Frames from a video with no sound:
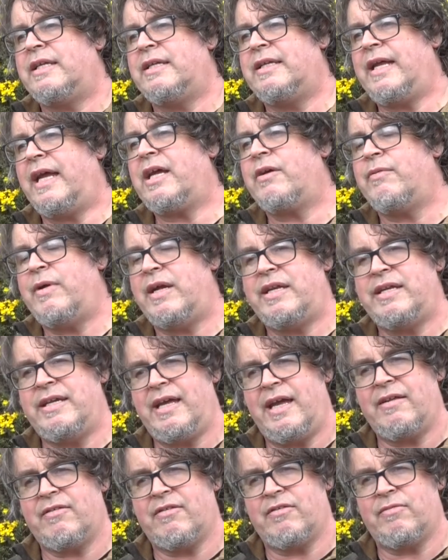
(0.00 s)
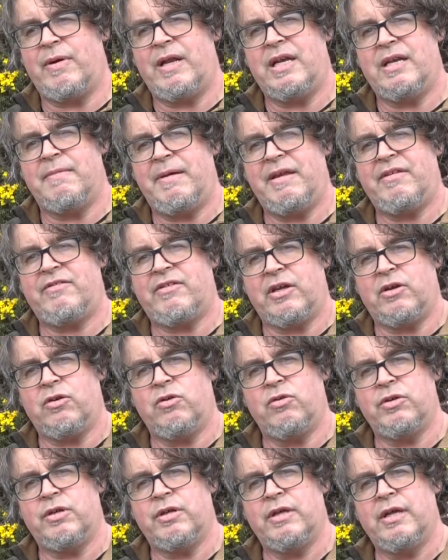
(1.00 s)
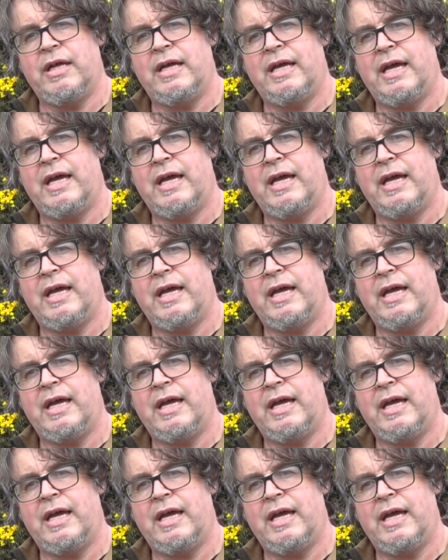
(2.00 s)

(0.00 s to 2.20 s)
to decorate the eggs as well the best they could,